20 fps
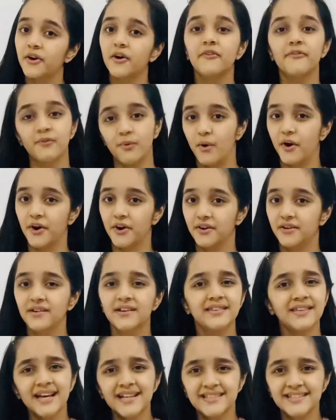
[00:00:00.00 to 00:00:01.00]
water.
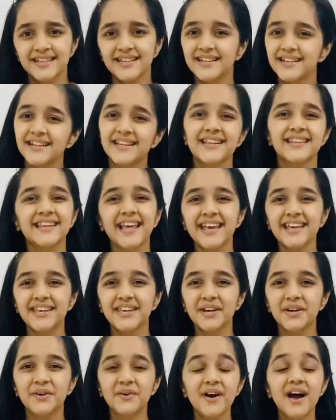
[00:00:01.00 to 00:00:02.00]
That's it. Thank you.